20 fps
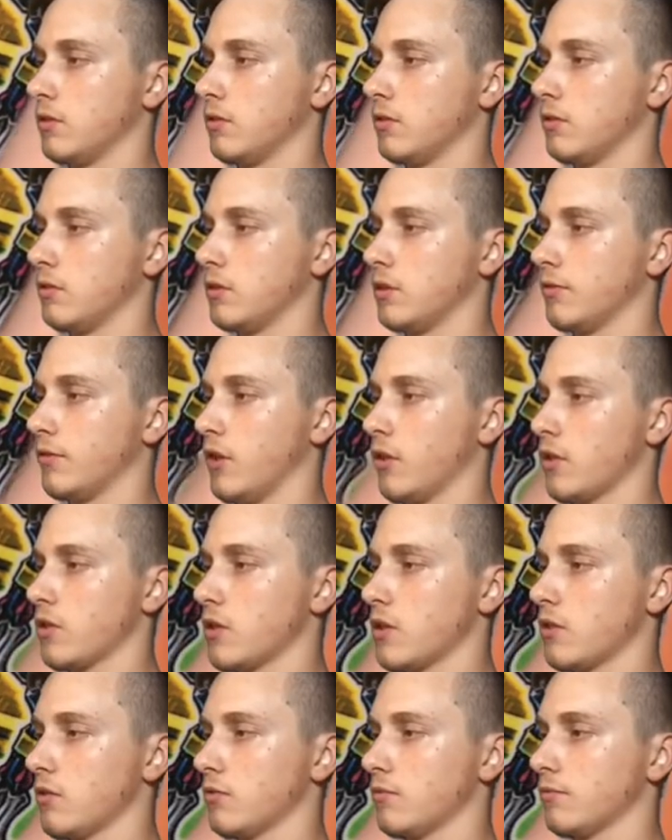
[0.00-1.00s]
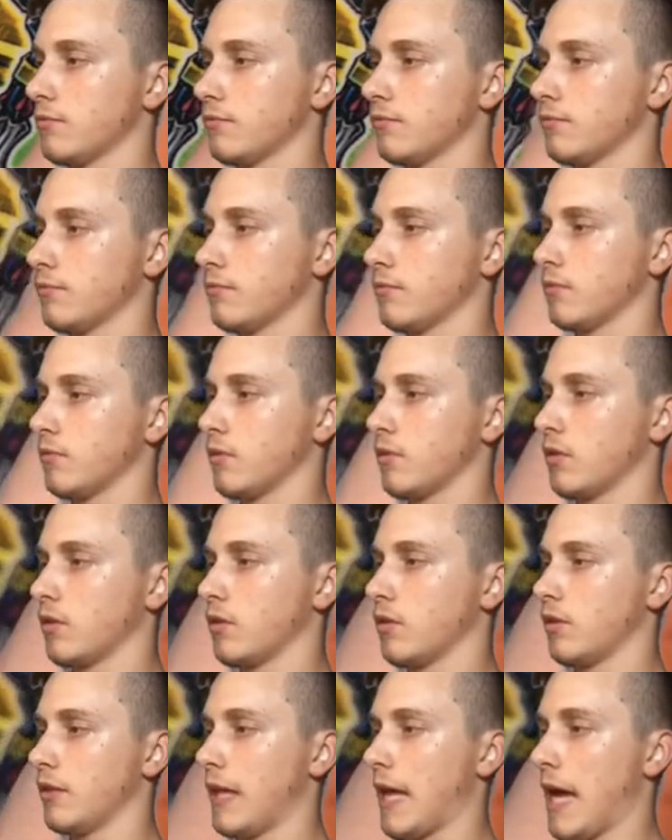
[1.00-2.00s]
Is it focusing?
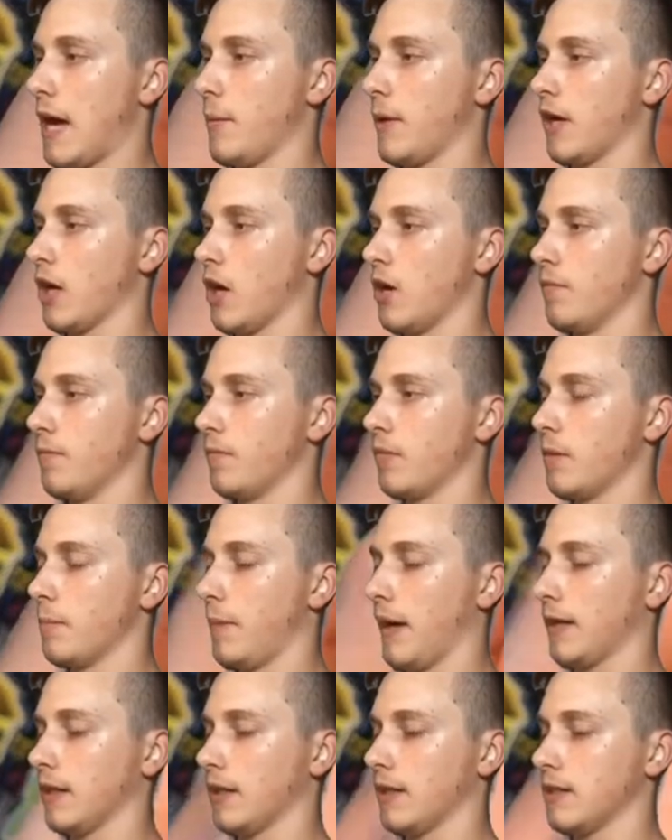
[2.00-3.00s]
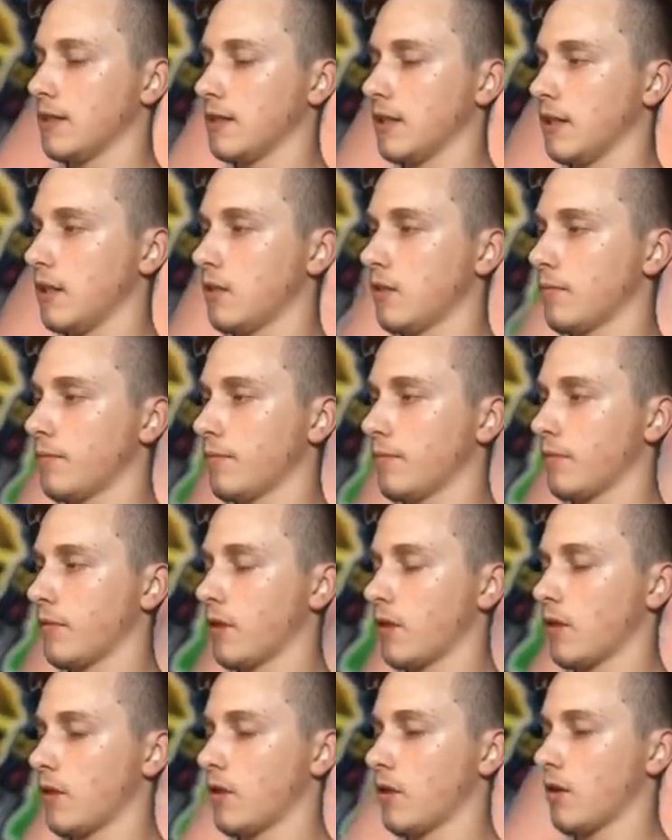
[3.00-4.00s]
There we go. Battle Instinct.
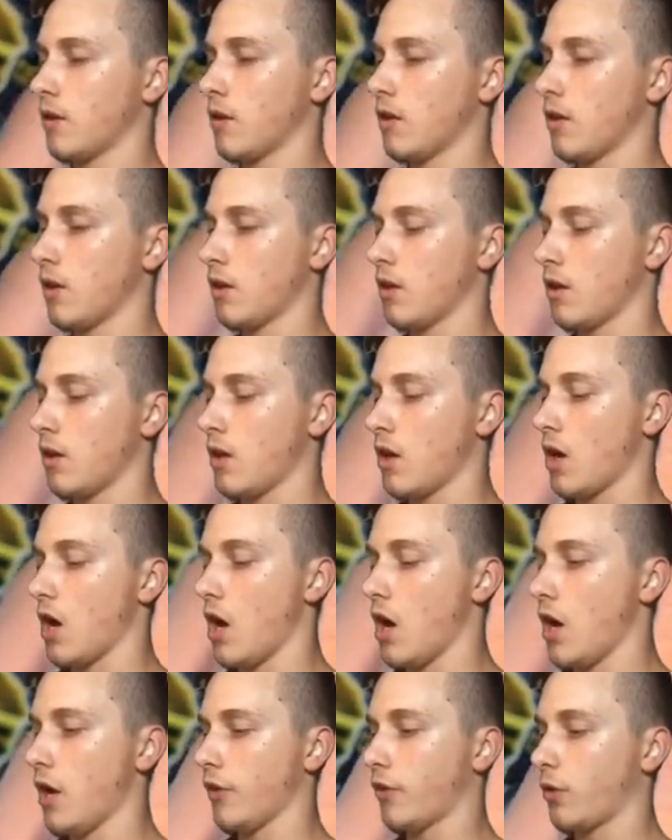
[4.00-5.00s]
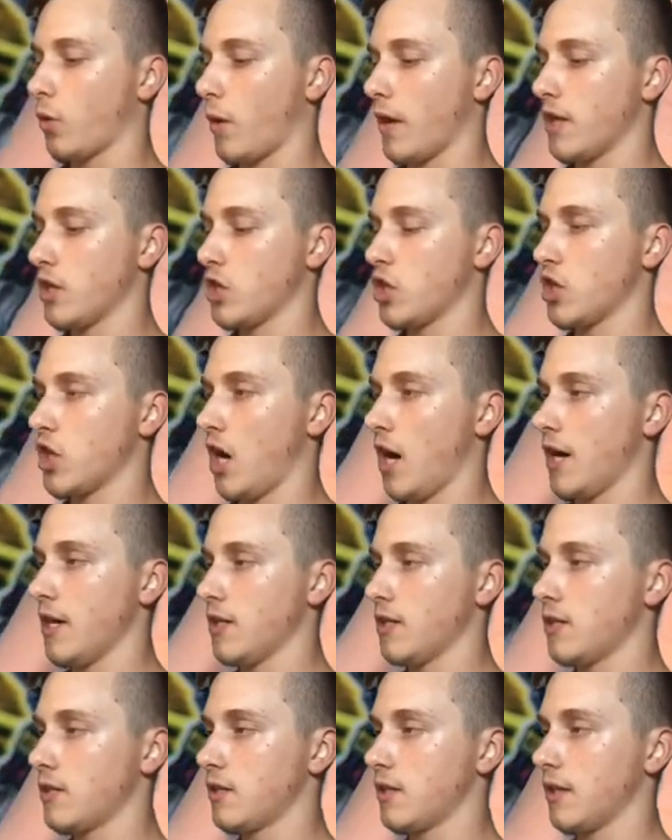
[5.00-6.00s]
Earthquake
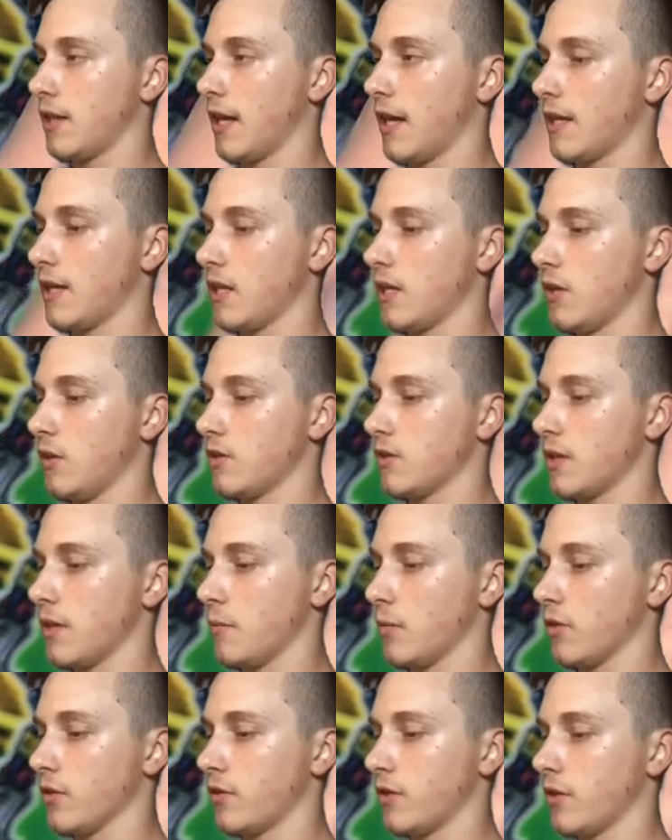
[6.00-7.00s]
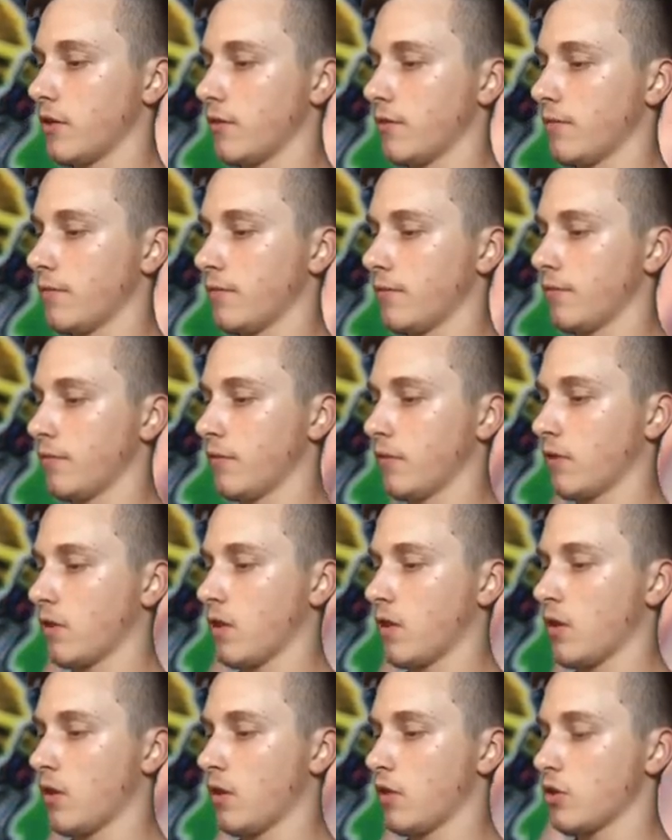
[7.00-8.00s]
Giant, again a Yusei monster.
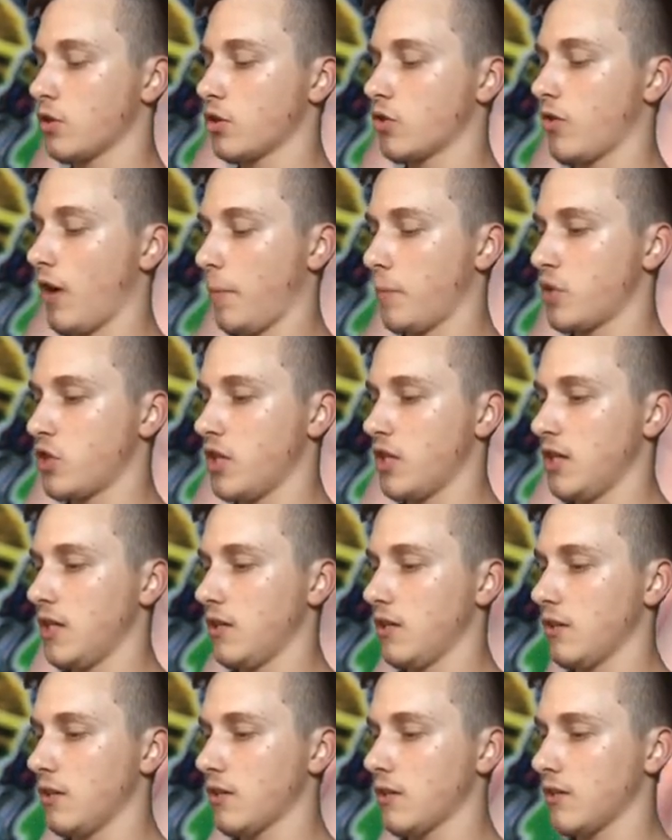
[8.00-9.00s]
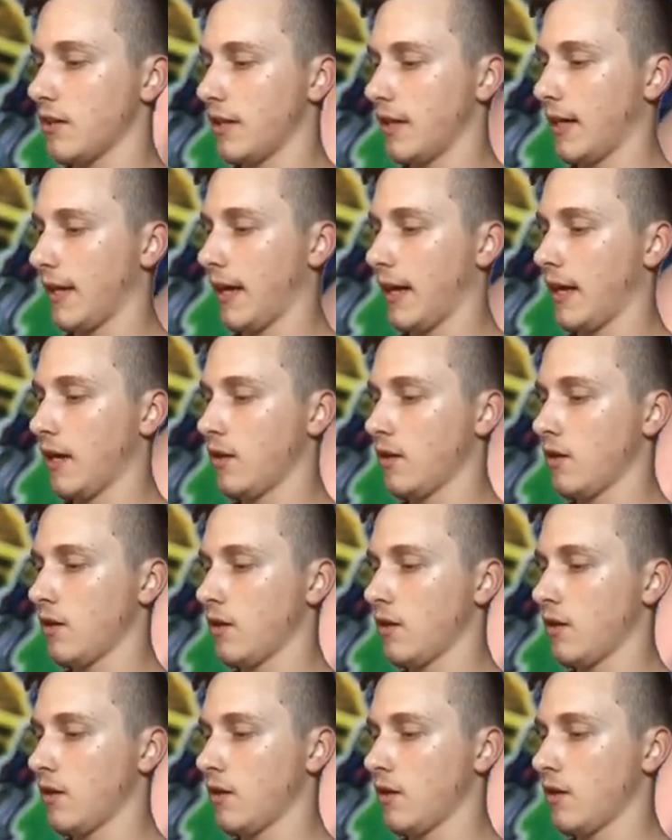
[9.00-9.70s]
Scrap Sheen, again.